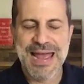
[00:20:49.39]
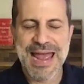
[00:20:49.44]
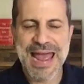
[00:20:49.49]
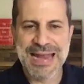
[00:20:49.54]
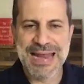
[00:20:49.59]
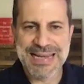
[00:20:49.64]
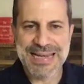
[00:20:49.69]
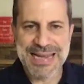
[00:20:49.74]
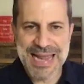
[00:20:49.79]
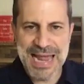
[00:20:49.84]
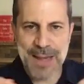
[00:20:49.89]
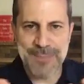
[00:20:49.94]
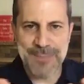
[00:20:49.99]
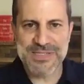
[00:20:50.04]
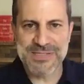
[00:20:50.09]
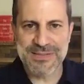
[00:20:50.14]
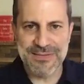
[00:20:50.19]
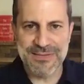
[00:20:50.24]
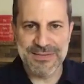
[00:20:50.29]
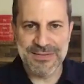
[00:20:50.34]
and
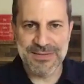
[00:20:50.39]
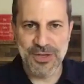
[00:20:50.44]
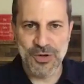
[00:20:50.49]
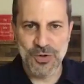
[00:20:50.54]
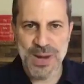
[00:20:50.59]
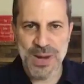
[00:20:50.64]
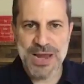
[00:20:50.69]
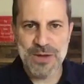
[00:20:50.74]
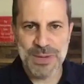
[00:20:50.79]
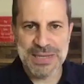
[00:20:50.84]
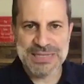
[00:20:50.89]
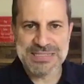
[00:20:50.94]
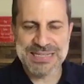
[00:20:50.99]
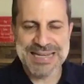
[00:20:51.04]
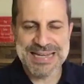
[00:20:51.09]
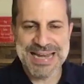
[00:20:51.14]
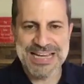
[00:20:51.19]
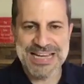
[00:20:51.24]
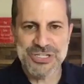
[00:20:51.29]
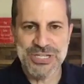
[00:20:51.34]
kept the great
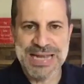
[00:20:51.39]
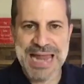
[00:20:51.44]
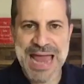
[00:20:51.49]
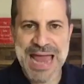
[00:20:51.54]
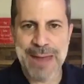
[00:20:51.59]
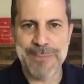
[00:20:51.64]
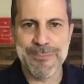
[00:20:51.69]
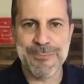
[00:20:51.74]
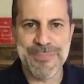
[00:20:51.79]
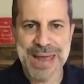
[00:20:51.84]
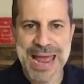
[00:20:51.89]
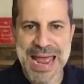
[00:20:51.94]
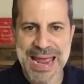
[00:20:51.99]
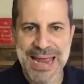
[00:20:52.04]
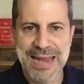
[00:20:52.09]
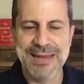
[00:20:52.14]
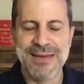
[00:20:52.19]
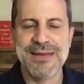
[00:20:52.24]
resignation at bay